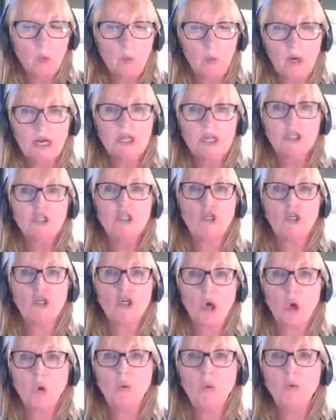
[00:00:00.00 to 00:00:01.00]
Which
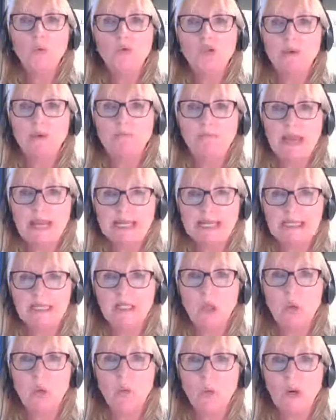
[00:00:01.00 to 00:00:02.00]
gold
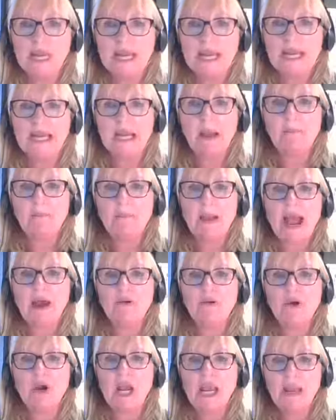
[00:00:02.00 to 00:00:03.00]
medal winning
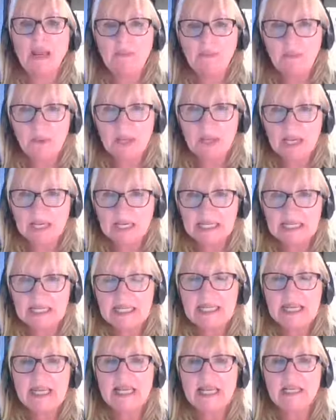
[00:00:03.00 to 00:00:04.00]

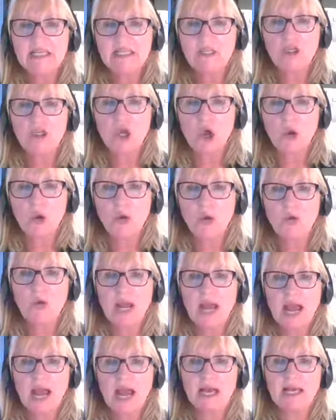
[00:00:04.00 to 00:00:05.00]
Paralympian is known
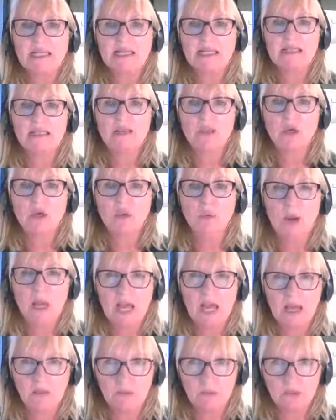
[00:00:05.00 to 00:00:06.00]
as the
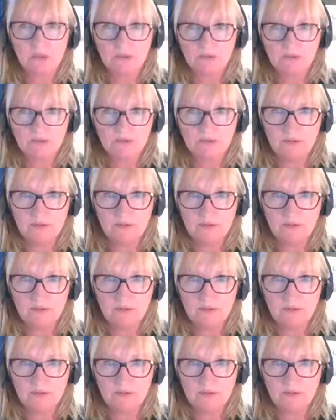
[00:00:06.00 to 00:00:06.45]
werewolf?